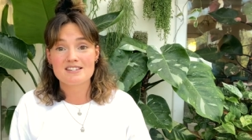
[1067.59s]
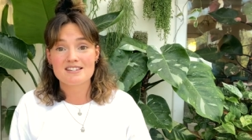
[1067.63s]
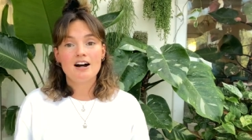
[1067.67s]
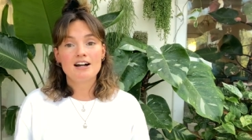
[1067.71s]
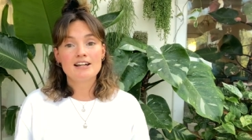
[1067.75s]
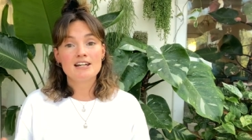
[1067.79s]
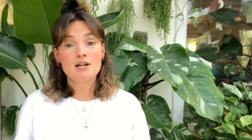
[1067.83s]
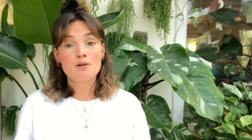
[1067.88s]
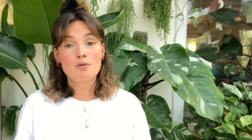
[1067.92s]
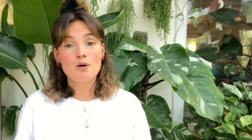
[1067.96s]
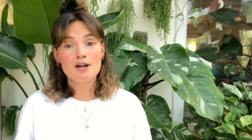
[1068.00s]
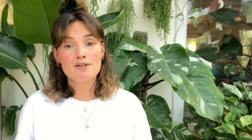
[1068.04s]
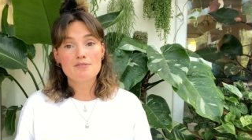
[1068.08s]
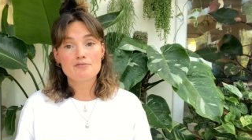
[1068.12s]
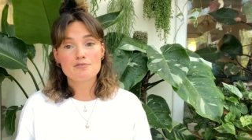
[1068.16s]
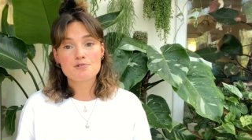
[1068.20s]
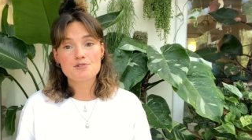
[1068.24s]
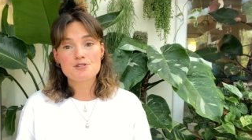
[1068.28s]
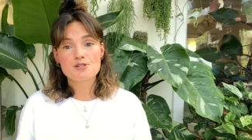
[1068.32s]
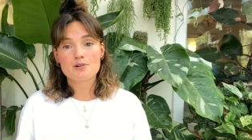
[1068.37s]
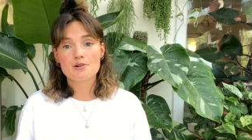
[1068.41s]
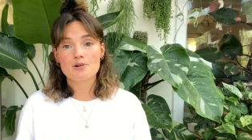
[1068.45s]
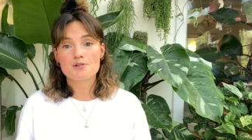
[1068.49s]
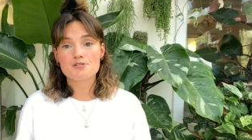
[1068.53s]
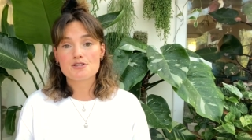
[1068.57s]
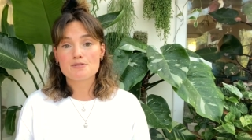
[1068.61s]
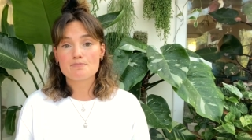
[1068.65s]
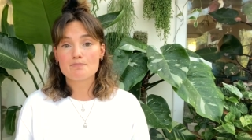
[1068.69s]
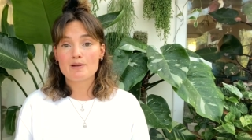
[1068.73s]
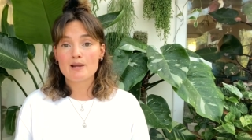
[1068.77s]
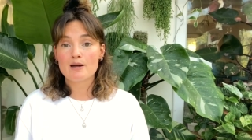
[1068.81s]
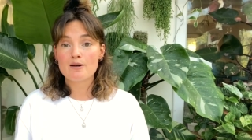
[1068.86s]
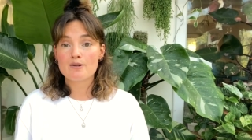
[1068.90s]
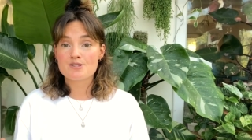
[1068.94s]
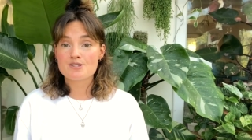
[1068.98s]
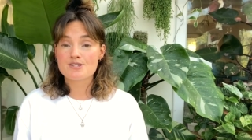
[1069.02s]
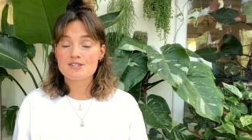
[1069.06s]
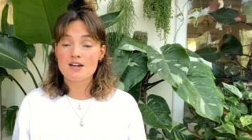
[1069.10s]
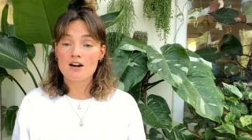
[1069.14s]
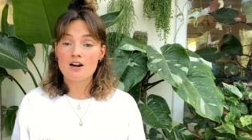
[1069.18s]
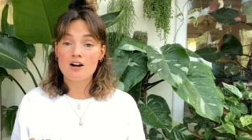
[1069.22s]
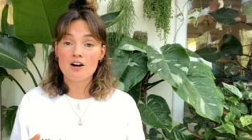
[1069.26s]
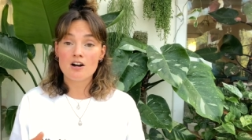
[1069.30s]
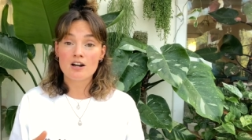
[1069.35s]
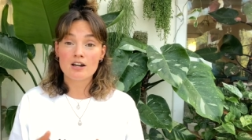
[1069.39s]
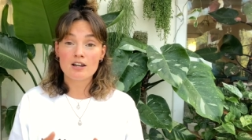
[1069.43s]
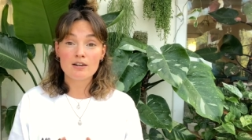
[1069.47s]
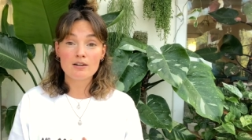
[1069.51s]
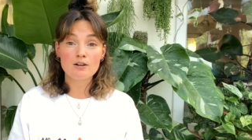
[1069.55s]
I know I've also got some plants that
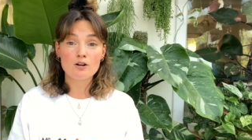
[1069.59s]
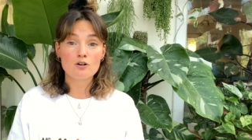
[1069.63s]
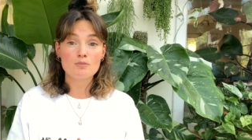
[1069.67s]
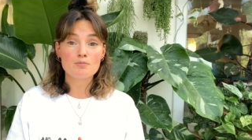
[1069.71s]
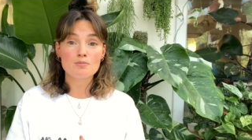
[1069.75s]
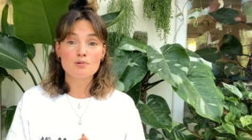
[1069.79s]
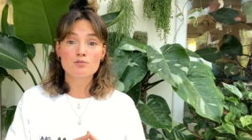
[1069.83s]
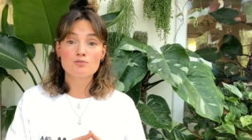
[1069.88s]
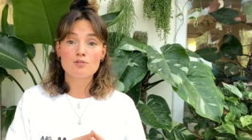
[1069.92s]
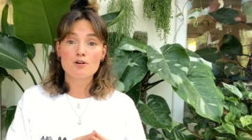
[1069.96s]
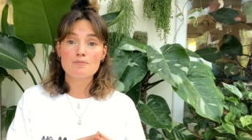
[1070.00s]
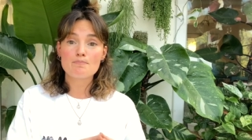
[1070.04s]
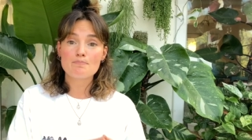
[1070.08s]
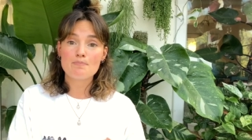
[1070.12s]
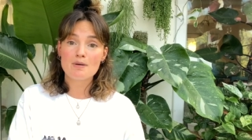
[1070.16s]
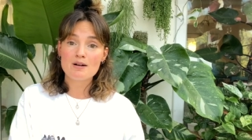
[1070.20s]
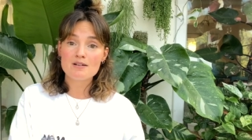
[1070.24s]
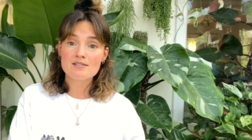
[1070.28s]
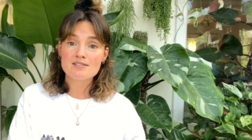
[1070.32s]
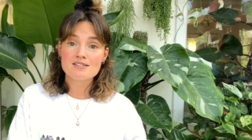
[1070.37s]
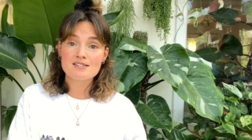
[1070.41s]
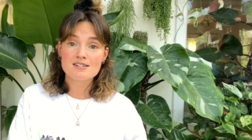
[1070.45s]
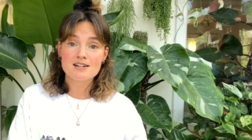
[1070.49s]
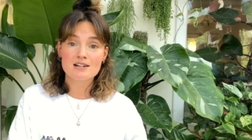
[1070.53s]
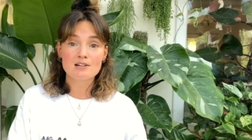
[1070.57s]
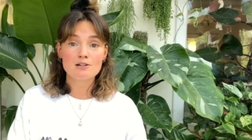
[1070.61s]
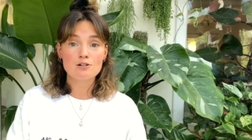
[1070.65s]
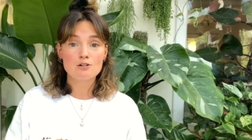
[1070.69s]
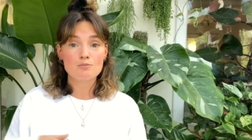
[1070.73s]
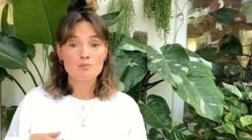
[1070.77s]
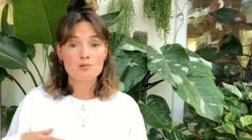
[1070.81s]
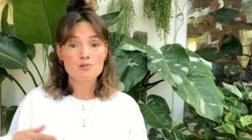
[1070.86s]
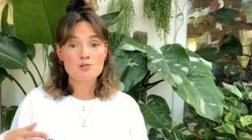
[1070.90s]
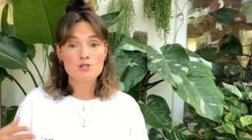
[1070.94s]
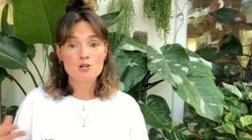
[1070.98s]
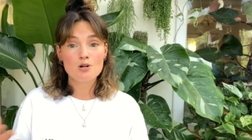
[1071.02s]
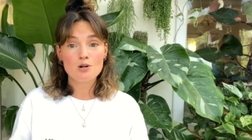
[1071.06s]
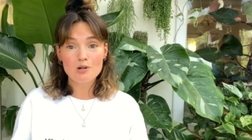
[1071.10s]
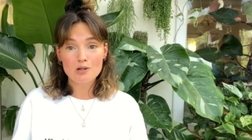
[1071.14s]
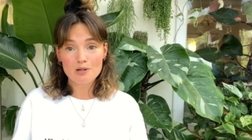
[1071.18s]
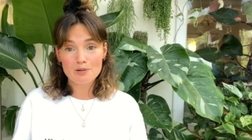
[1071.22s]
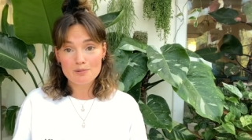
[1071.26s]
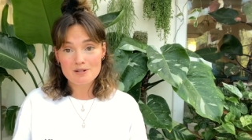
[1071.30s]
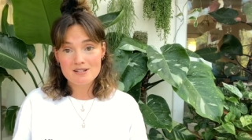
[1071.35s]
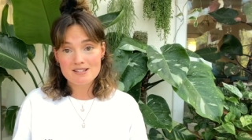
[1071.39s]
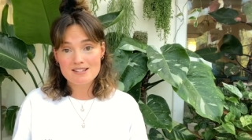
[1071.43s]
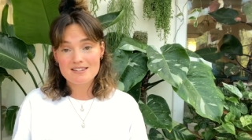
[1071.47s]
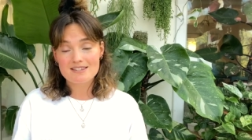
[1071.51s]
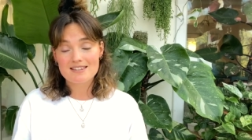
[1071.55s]
are a lot more robust, a lot more
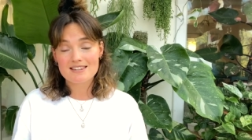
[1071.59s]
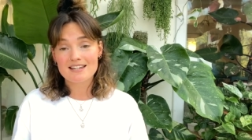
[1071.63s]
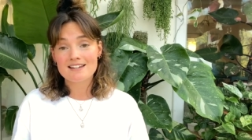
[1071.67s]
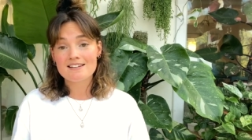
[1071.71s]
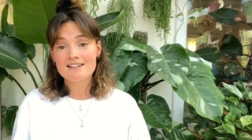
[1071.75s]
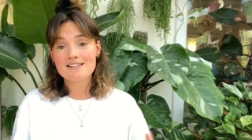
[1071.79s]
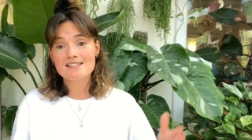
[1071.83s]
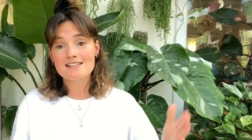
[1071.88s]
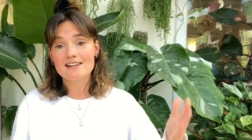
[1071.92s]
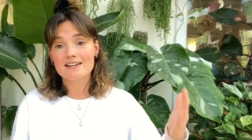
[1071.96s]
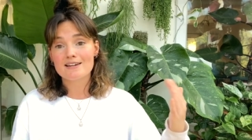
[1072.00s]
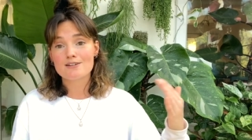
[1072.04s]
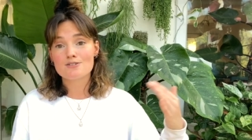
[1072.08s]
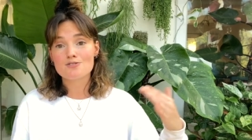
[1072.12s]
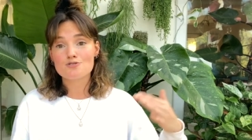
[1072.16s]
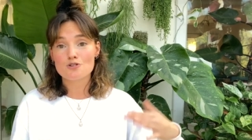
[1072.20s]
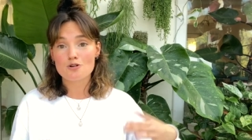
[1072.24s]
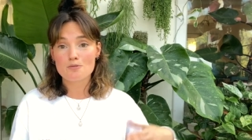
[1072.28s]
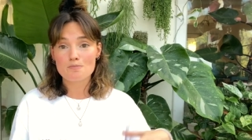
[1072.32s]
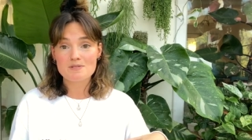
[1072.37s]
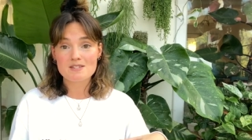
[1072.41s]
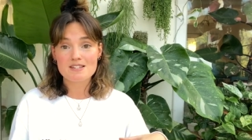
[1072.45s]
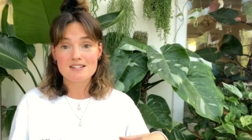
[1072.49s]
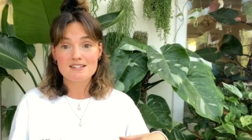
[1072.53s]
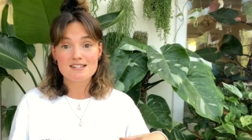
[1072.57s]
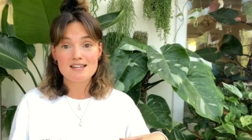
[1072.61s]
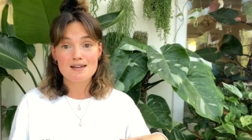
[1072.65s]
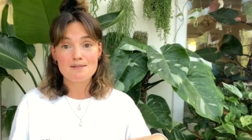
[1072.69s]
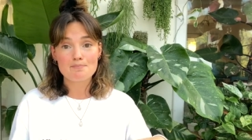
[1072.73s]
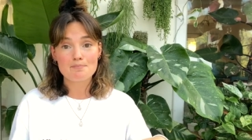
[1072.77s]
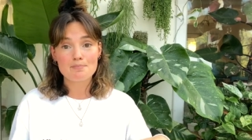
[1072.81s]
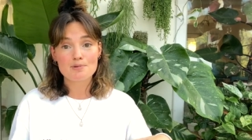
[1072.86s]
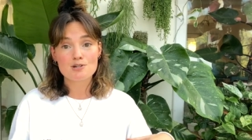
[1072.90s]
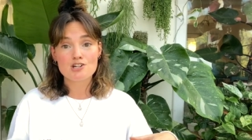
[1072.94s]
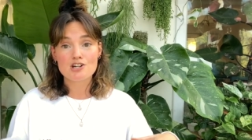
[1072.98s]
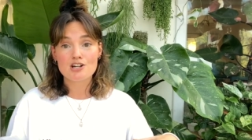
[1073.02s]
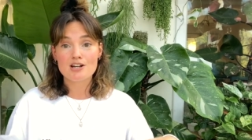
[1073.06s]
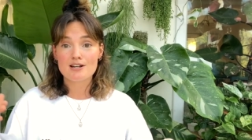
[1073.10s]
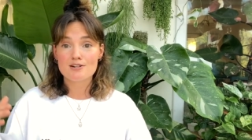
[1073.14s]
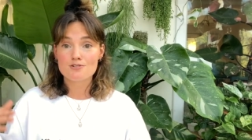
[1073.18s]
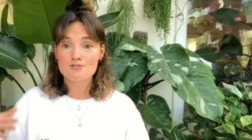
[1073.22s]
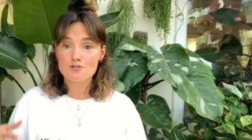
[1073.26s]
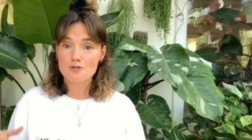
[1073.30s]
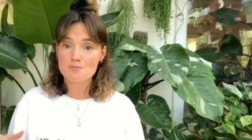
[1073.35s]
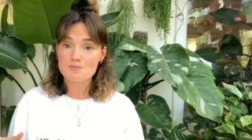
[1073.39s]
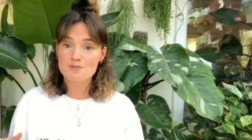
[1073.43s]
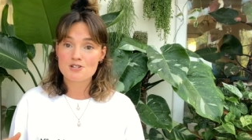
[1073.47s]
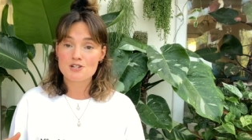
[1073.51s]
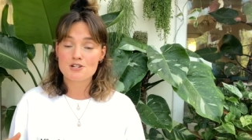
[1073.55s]
tolerant to things like drops in temperature,
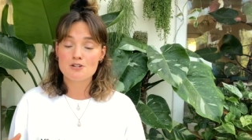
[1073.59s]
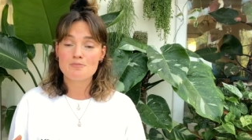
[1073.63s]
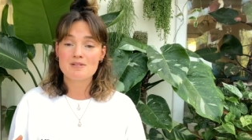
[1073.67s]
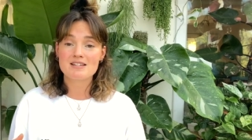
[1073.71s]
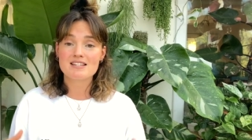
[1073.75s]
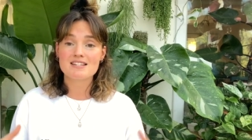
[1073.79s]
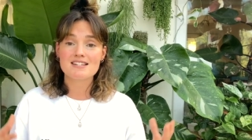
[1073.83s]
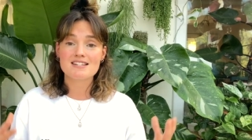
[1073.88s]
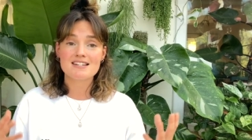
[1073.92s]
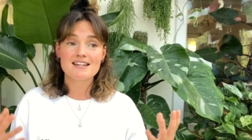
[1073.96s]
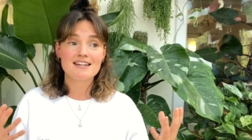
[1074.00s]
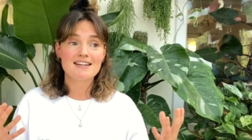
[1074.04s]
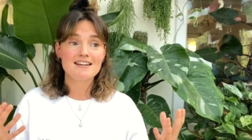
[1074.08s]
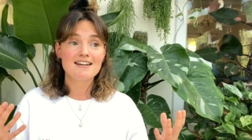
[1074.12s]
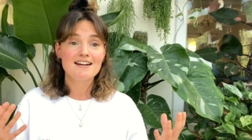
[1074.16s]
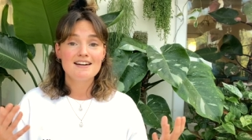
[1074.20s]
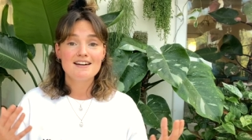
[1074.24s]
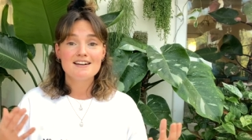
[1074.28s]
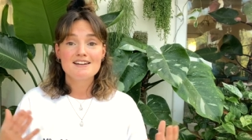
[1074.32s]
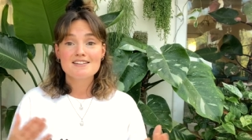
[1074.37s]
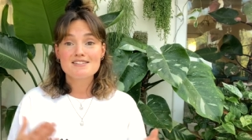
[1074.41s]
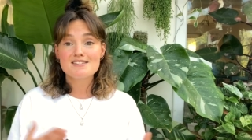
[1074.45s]
drops in humidity.